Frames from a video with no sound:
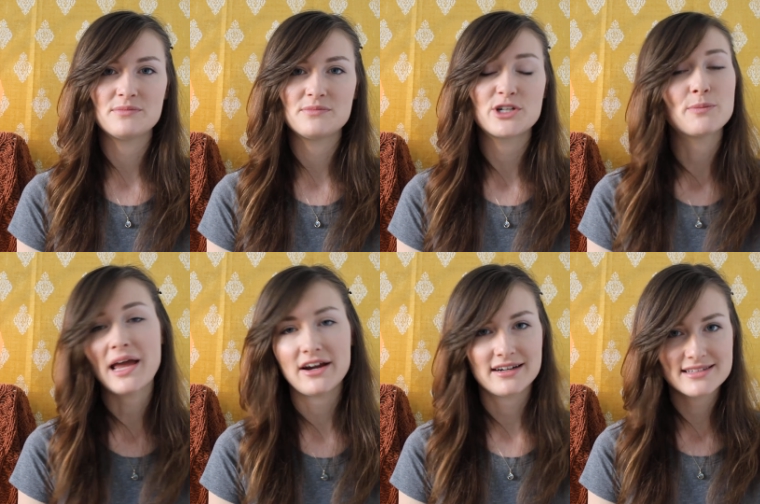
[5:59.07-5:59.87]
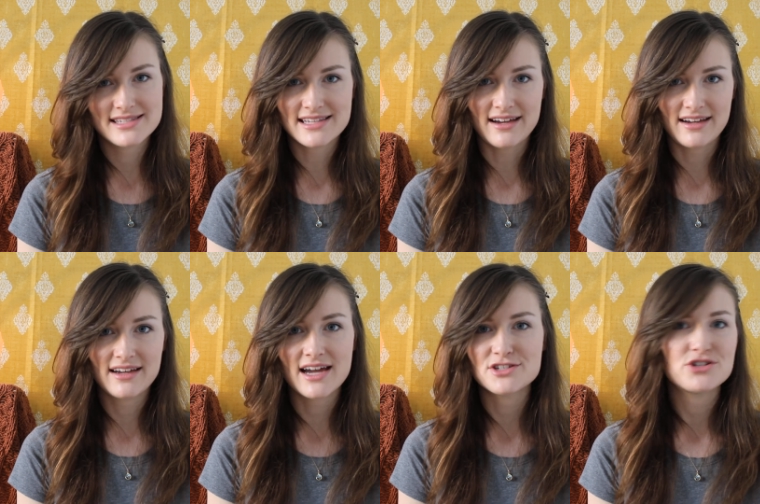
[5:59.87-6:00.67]
your parents say,
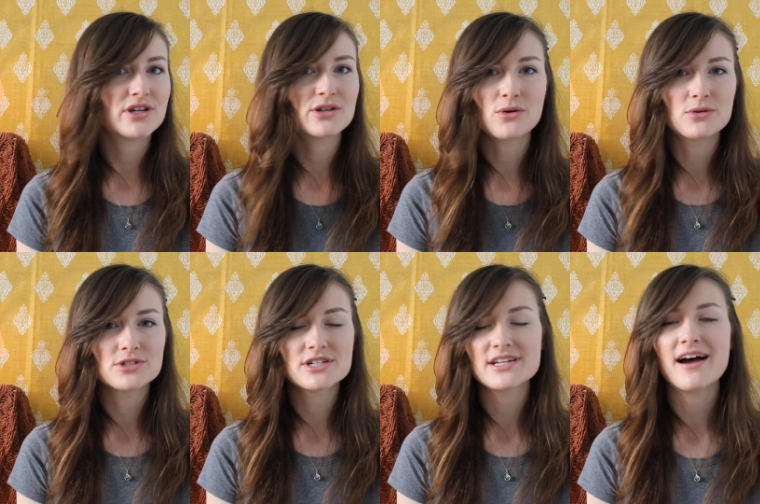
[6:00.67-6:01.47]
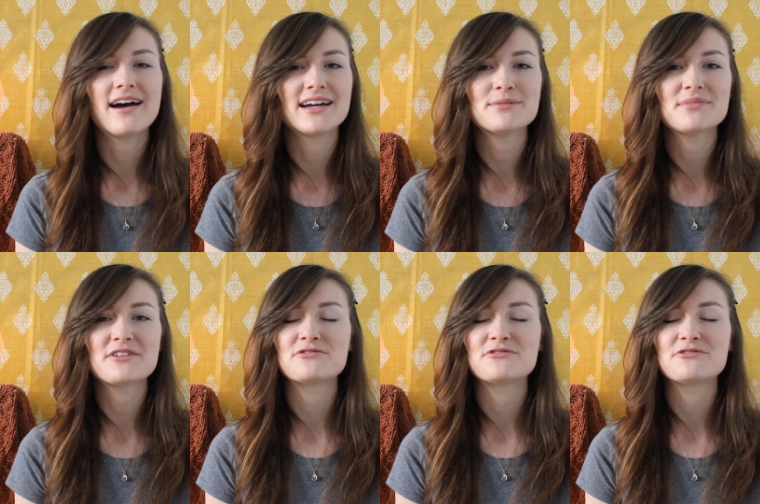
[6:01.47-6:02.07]
as you get older, time